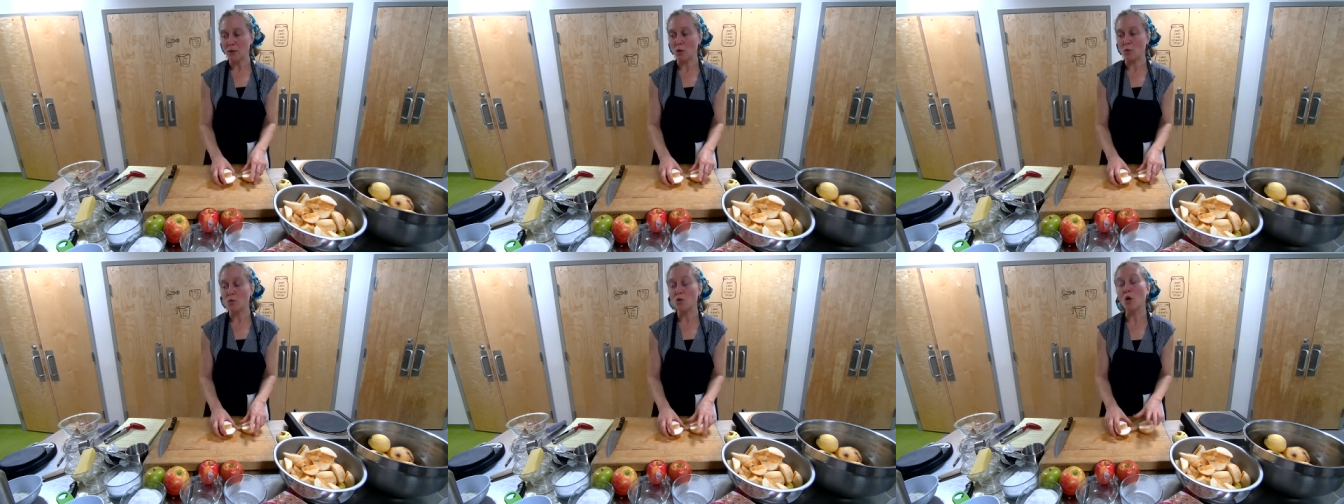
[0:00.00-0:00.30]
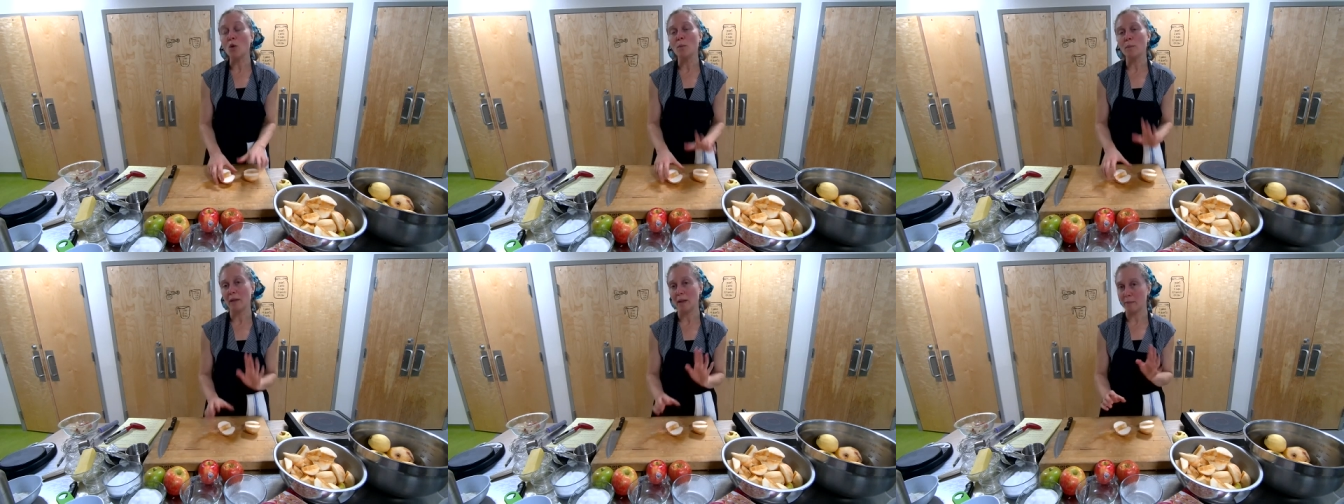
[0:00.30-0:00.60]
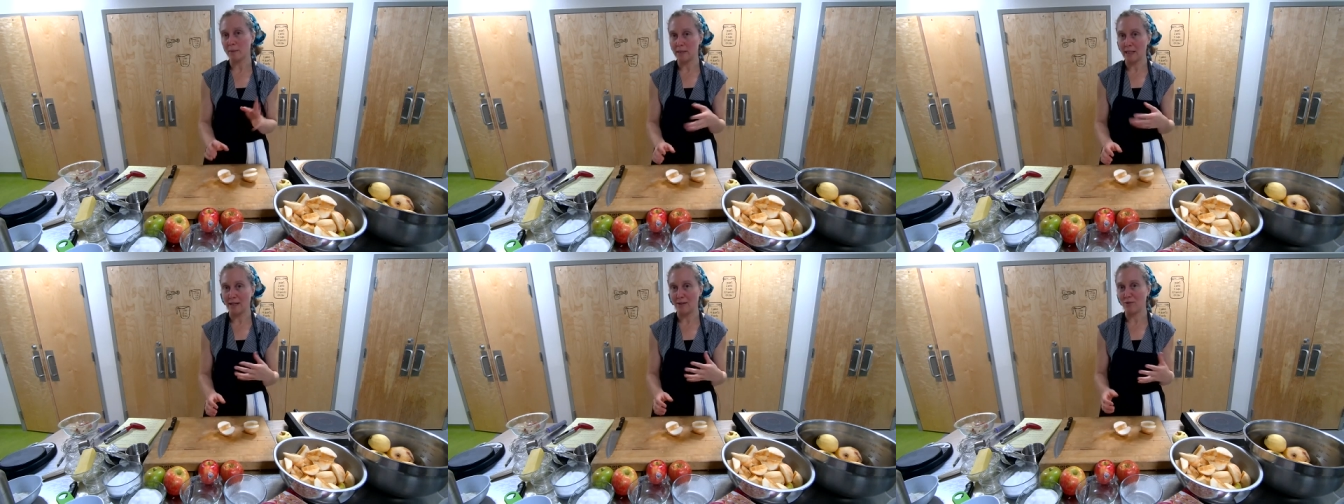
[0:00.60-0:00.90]
don't be
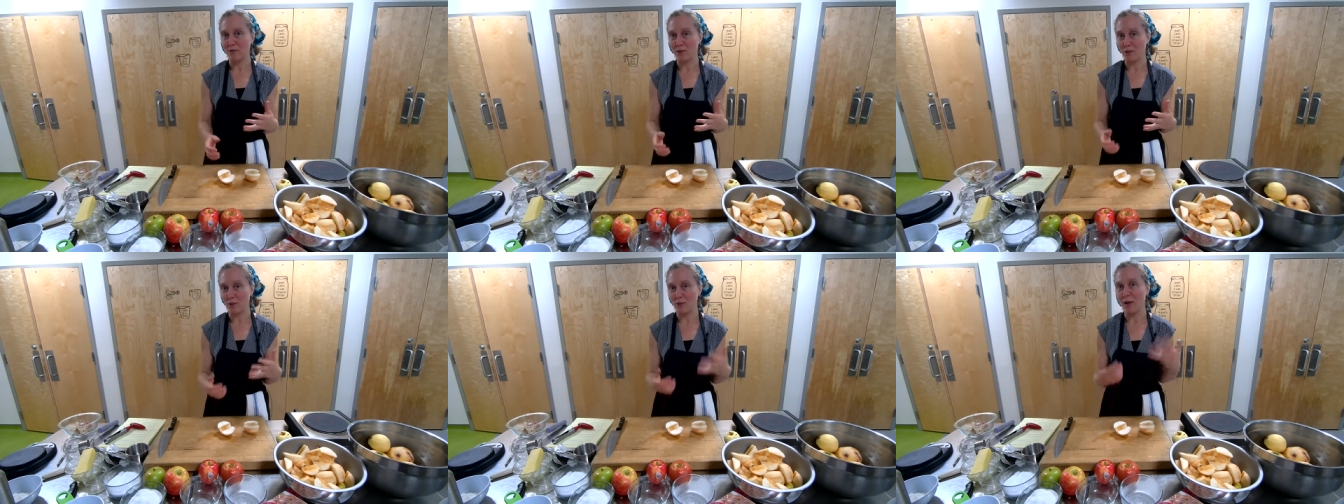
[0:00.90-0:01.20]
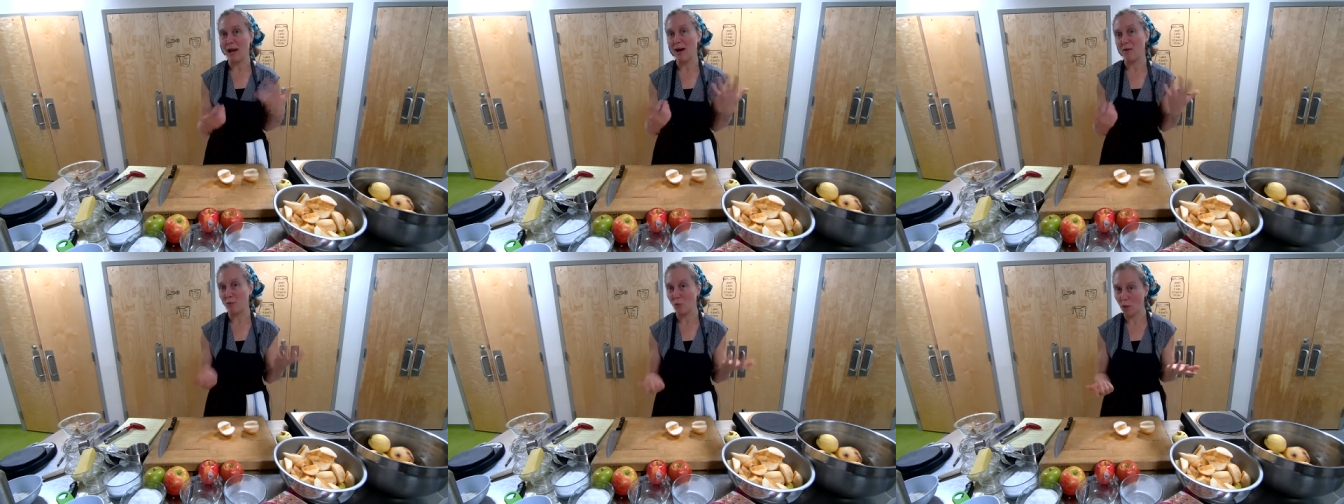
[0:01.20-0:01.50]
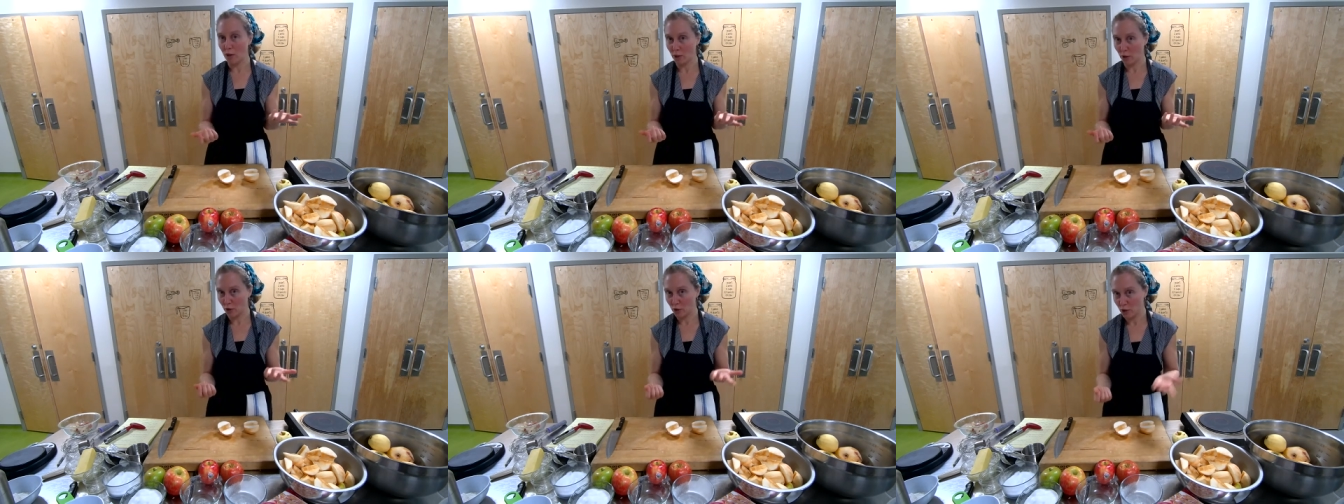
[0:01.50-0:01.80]
upset if you have
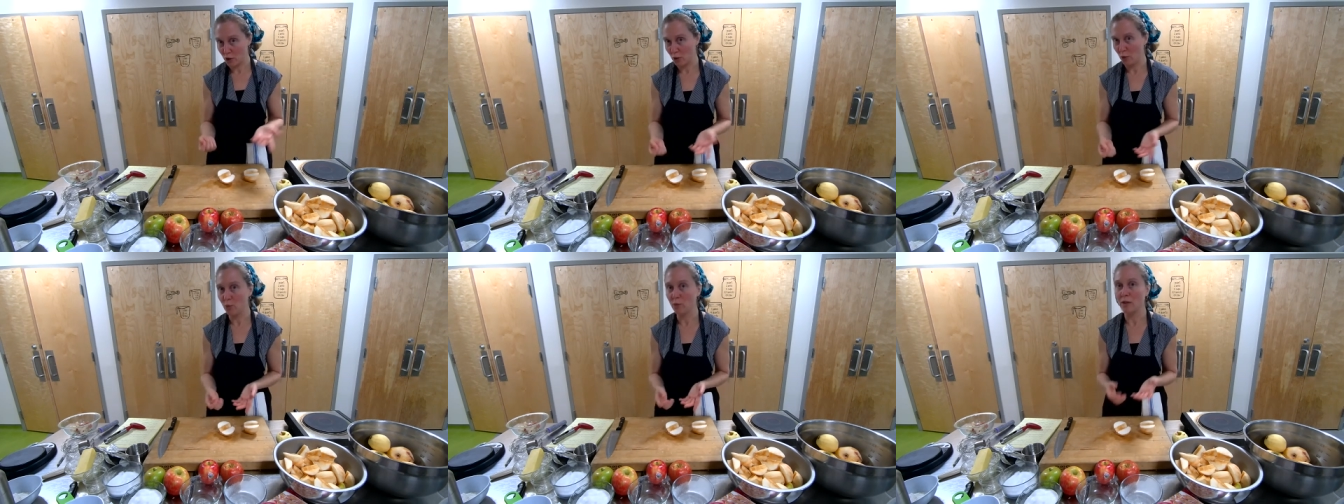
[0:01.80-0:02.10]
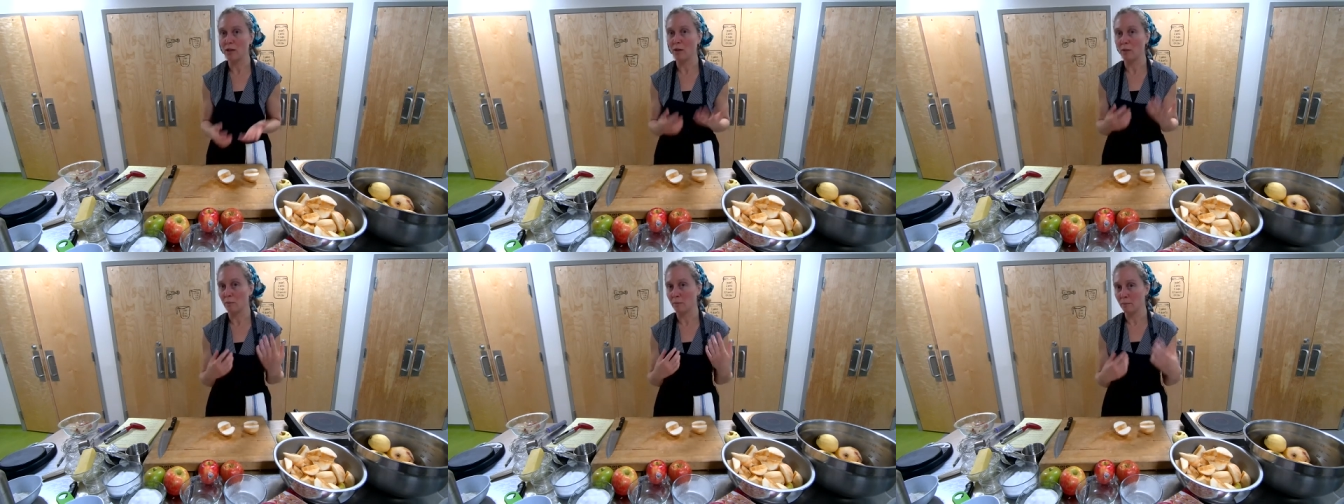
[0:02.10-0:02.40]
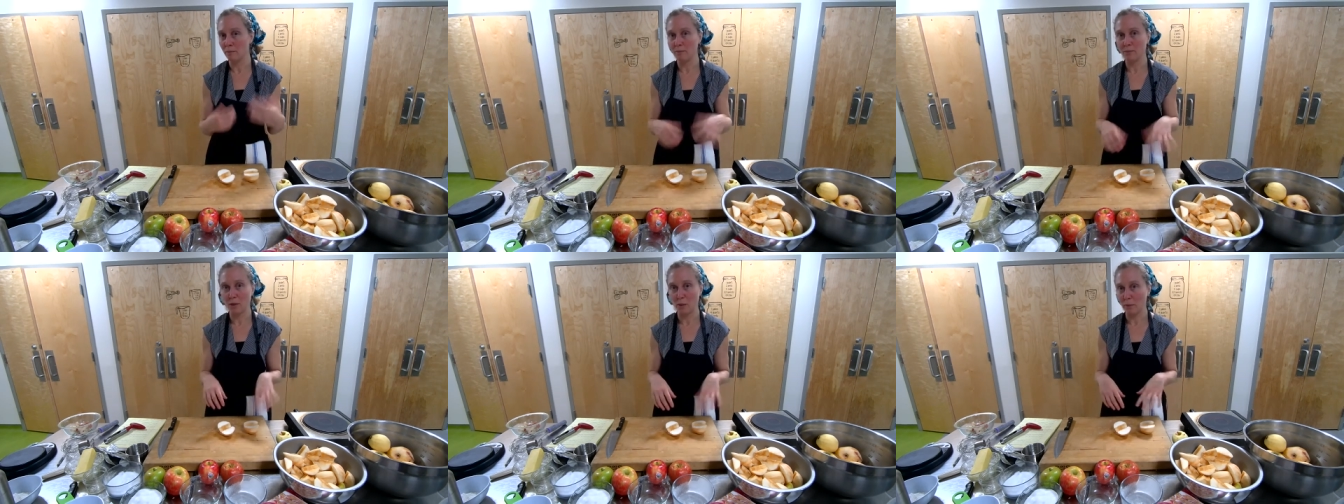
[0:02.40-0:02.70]
one or two. They're
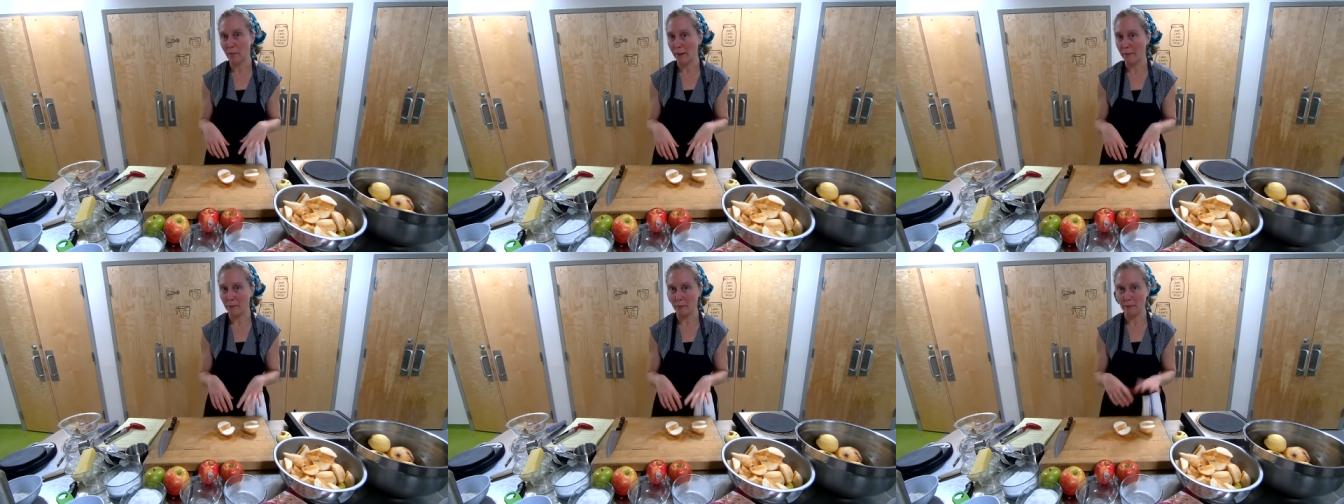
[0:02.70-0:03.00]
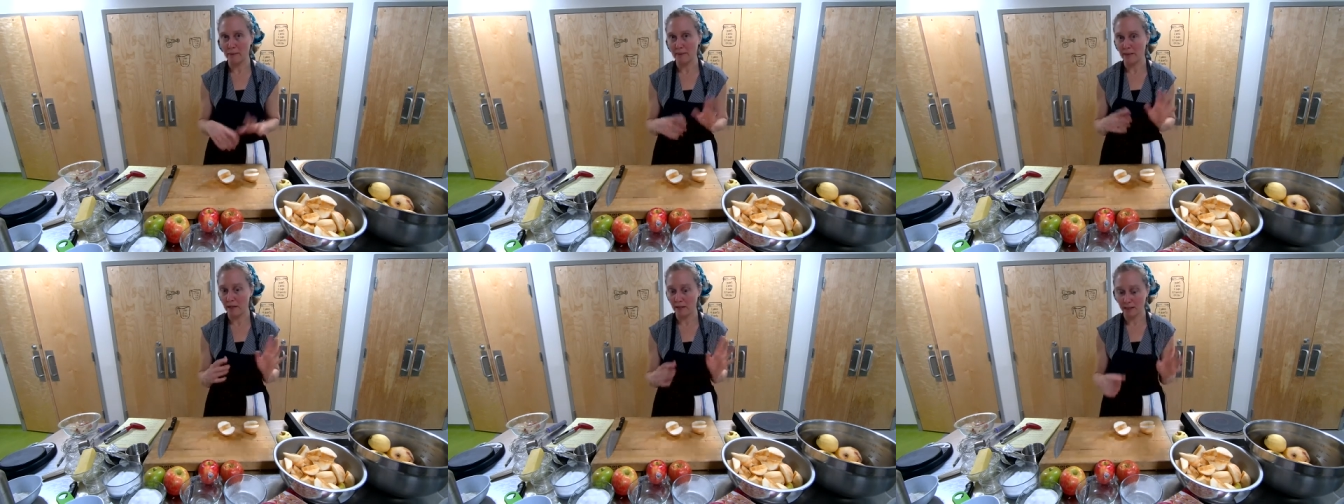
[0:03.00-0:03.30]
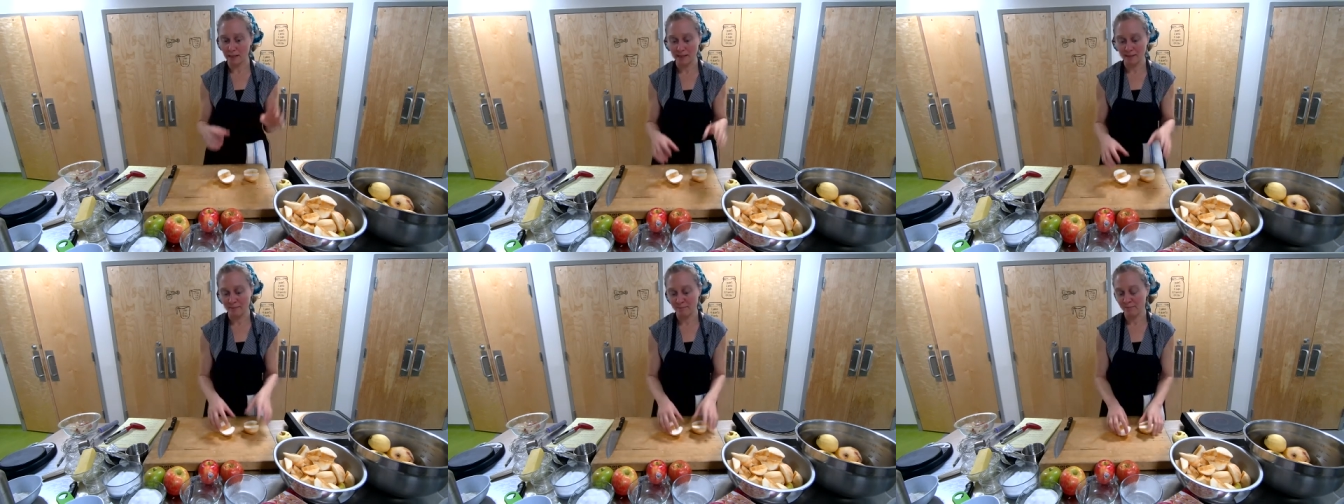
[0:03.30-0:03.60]
probably not
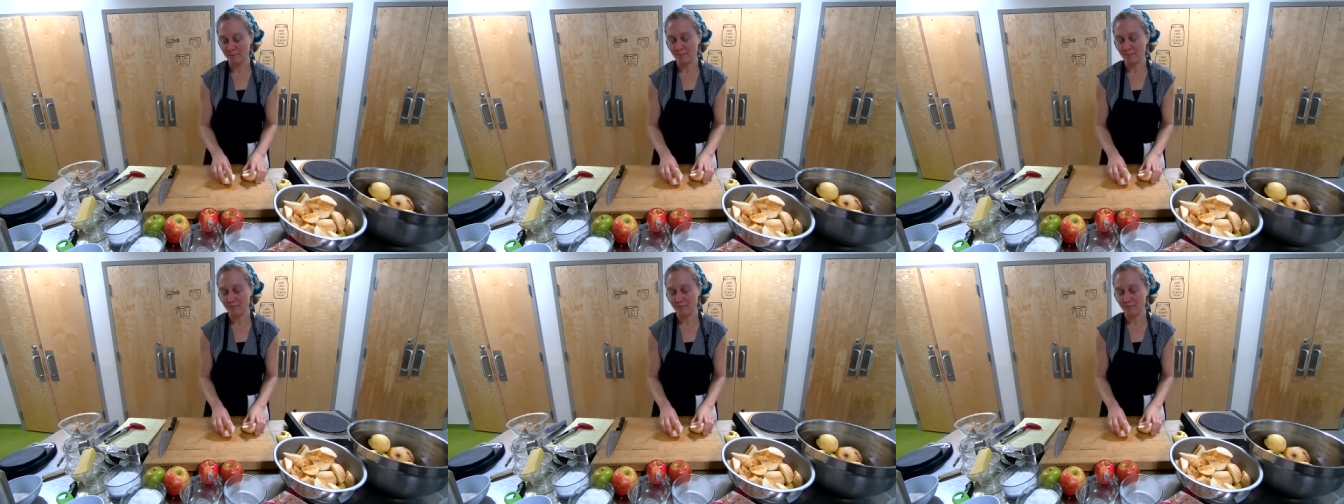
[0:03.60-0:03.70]
gonna,